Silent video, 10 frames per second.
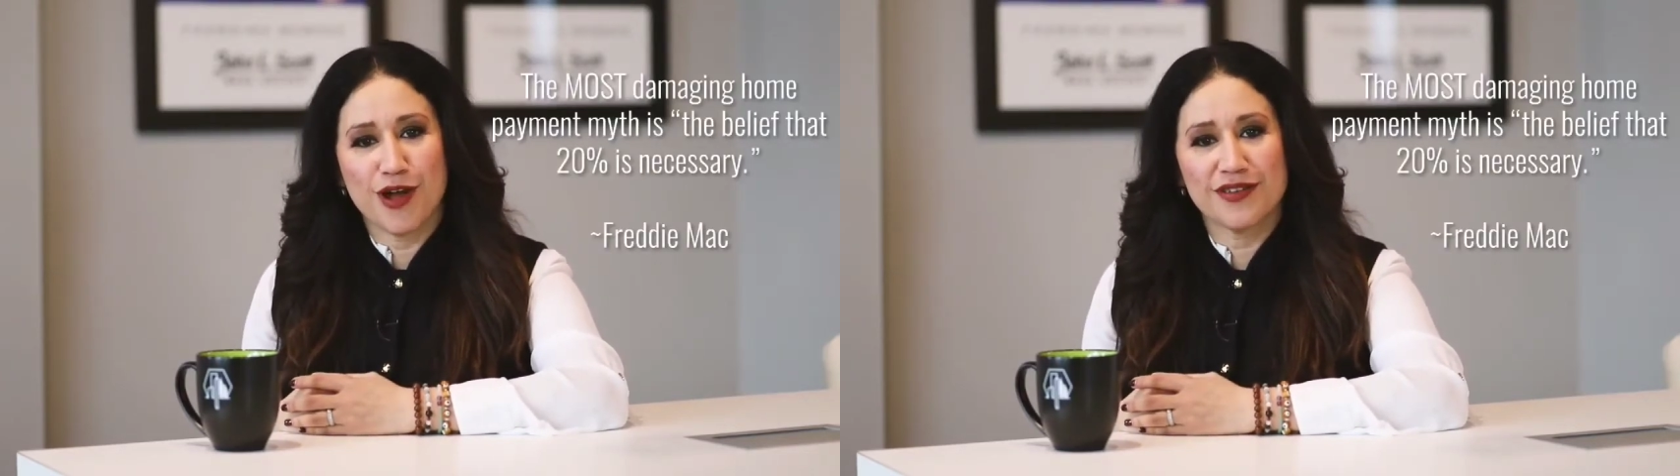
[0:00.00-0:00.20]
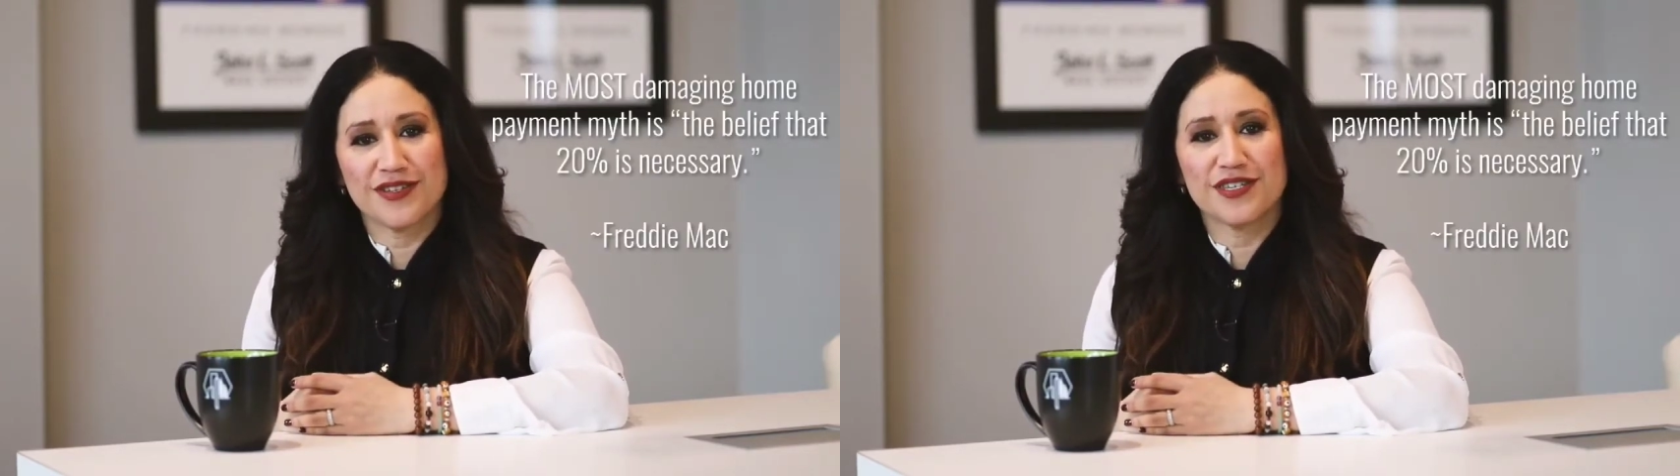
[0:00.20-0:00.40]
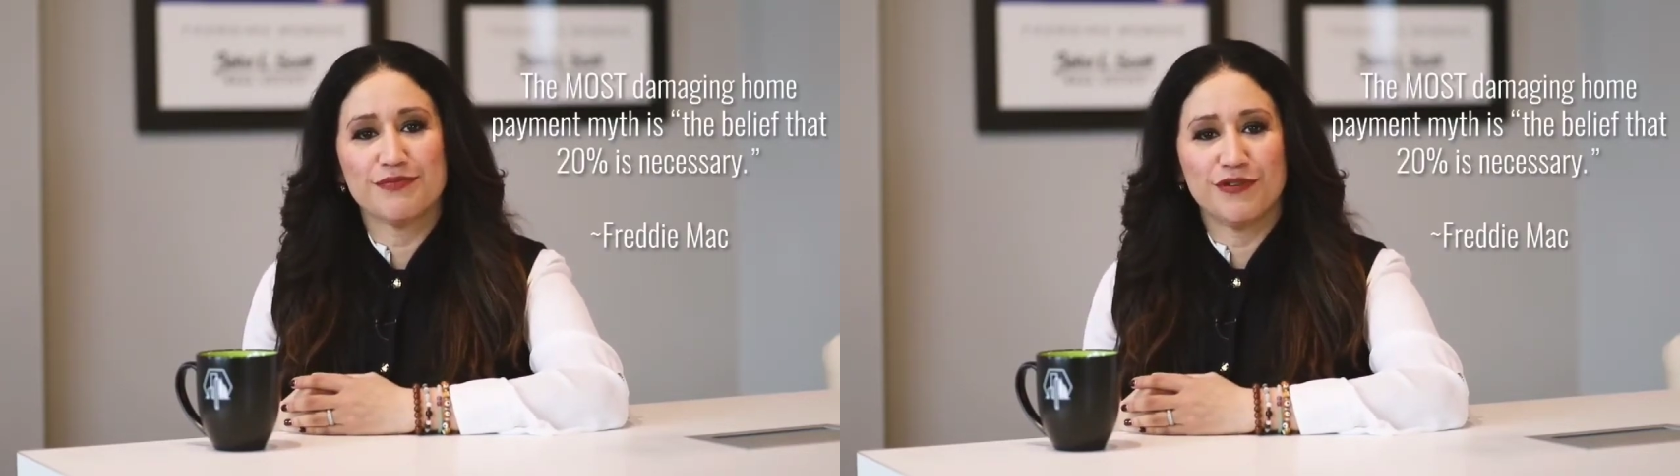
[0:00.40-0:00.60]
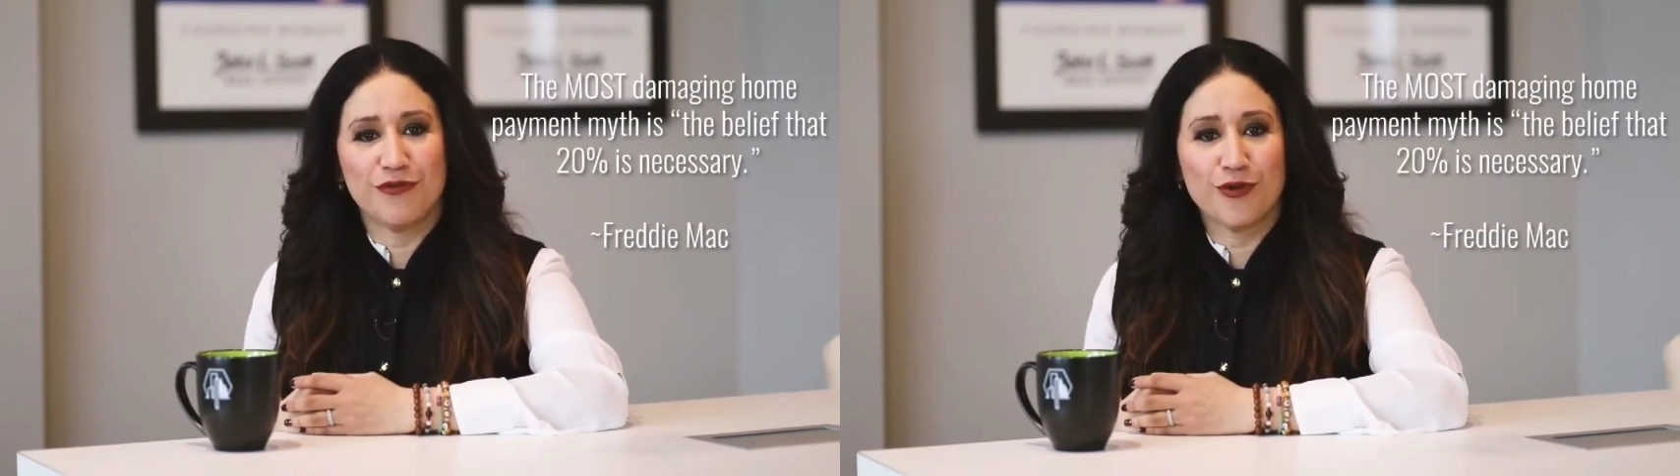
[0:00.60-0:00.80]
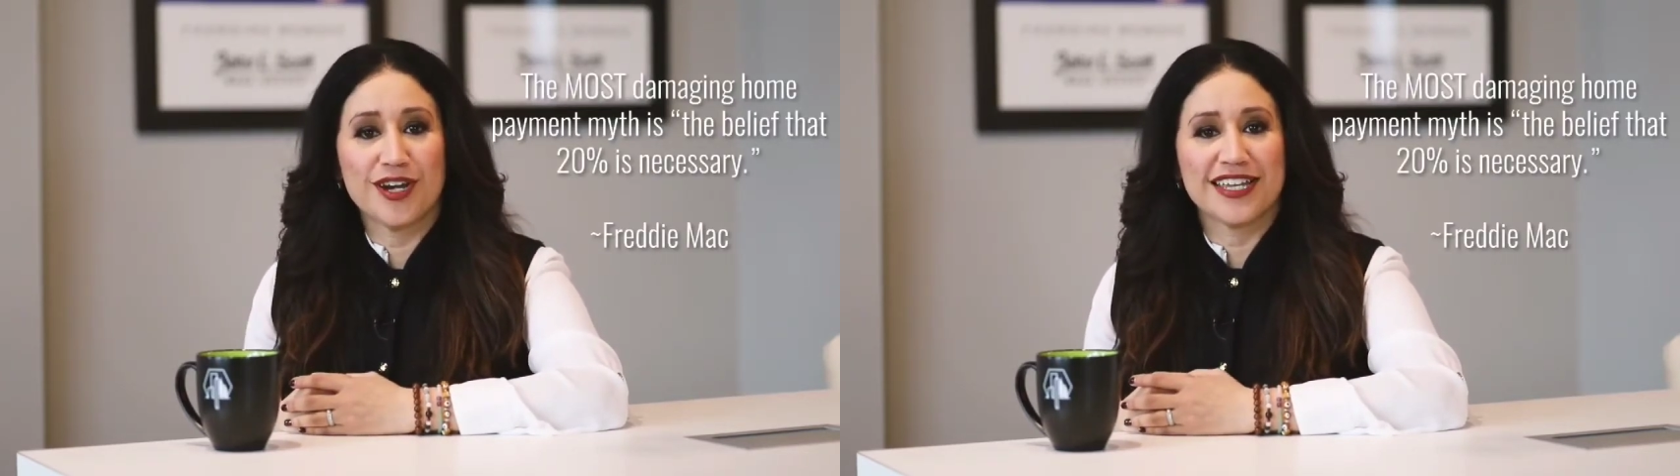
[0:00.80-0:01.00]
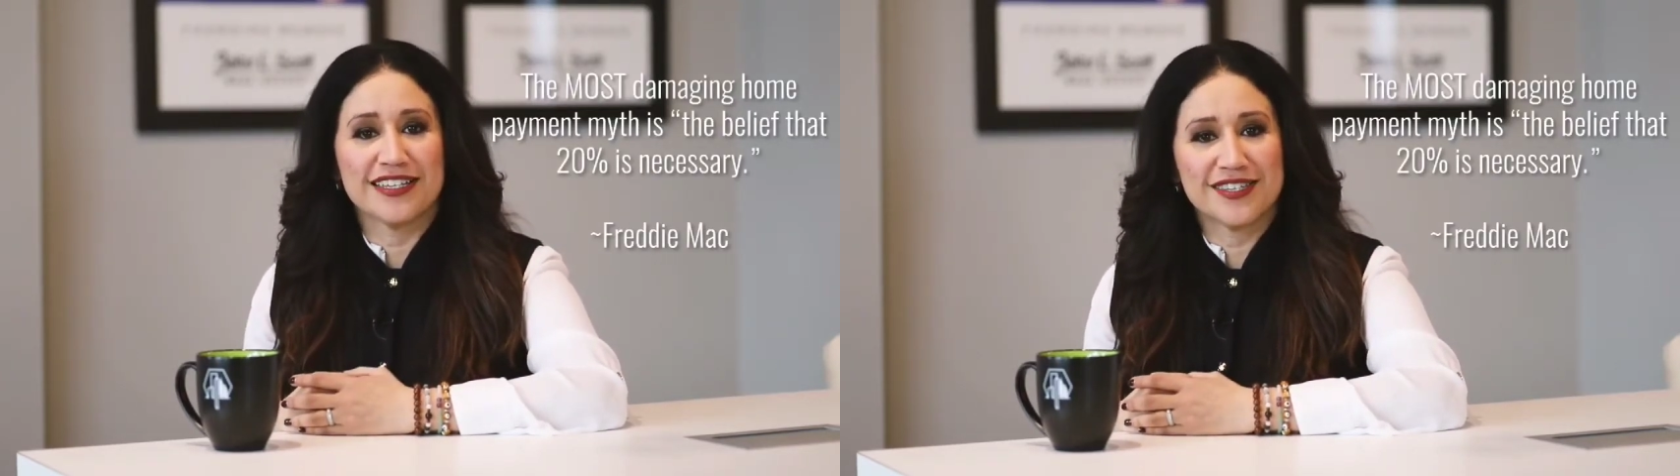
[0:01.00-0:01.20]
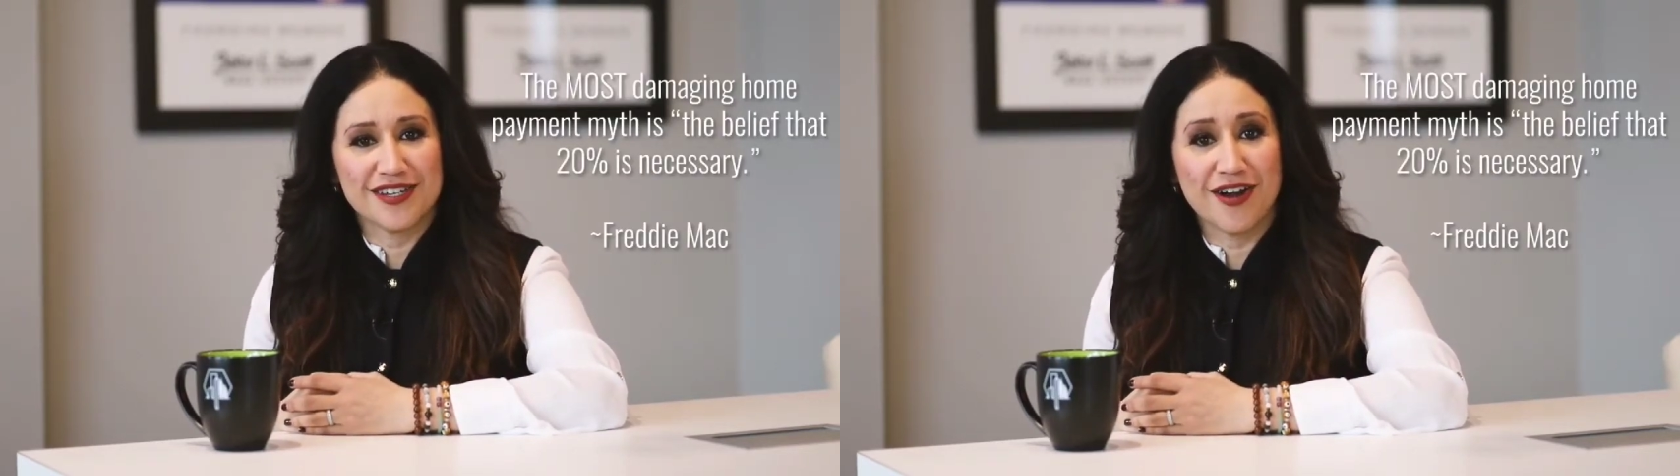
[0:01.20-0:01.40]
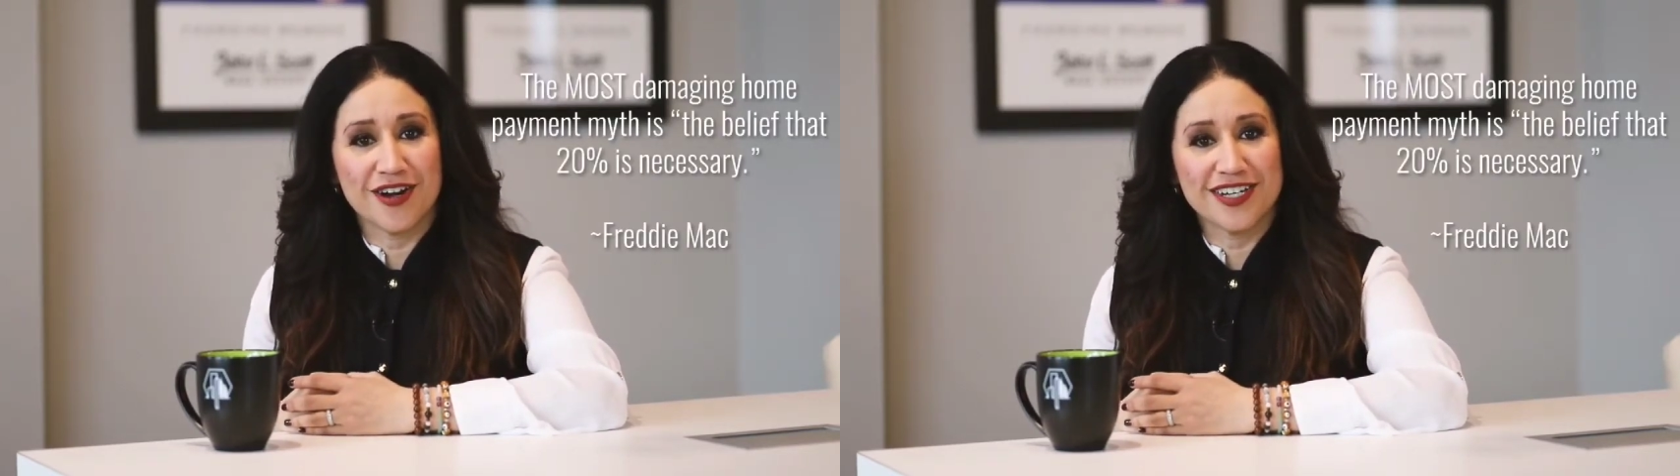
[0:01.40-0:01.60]
process before it can
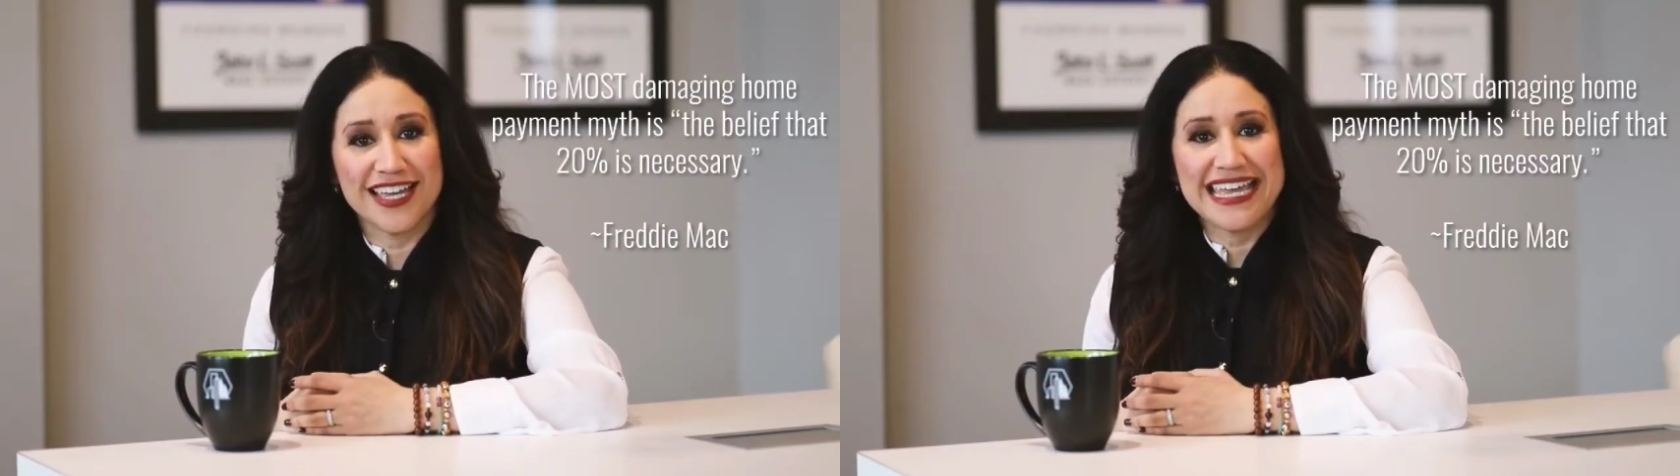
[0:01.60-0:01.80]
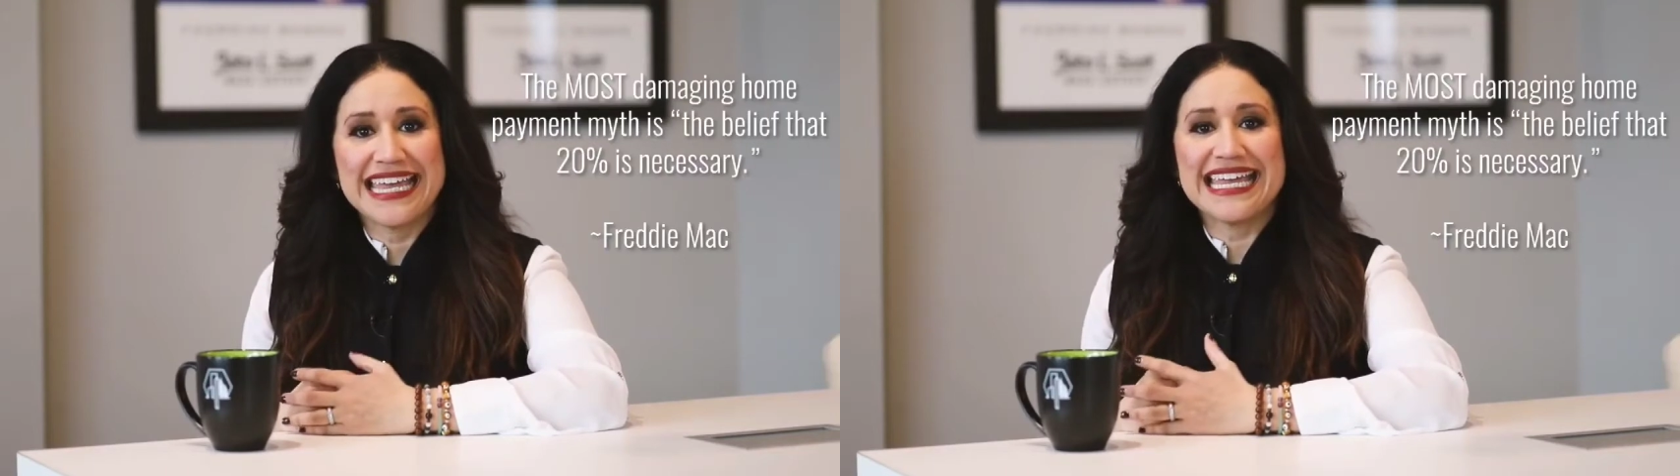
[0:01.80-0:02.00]
start,